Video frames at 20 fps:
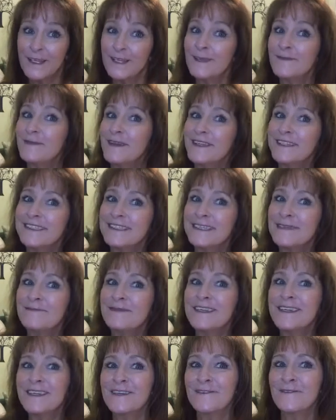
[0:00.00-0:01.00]
You may see
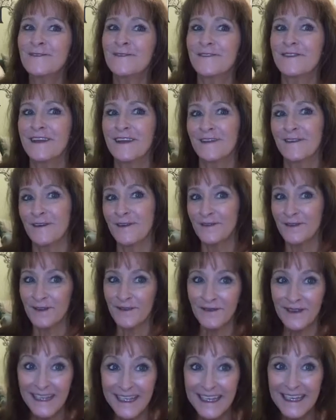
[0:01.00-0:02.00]
me here or there over the
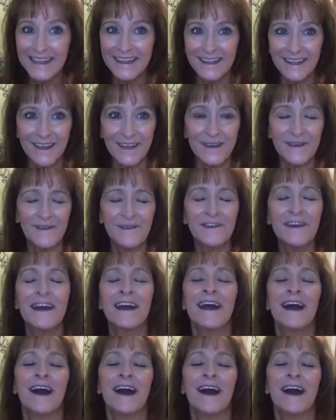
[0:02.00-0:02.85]
weekend though,